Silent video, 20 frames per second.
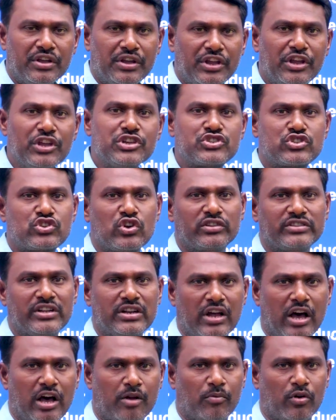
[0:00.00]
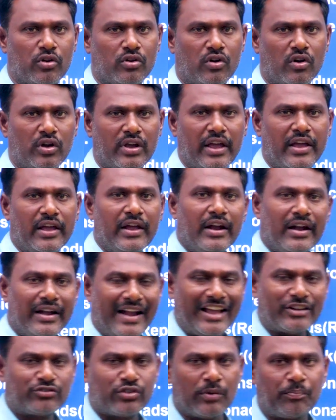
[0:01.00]
estrogen hormone. Okay,
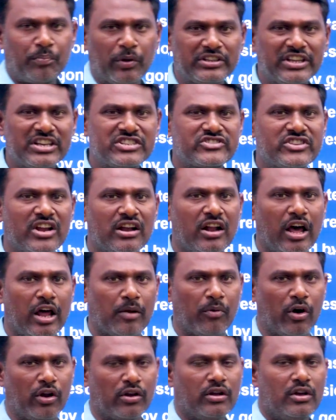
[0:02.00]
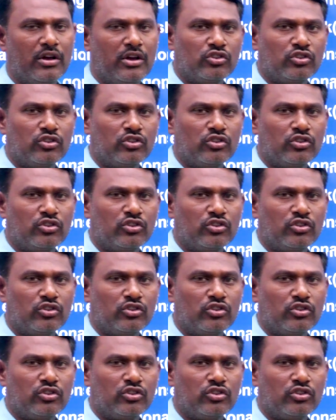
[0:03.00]
next one, progesterone hormone.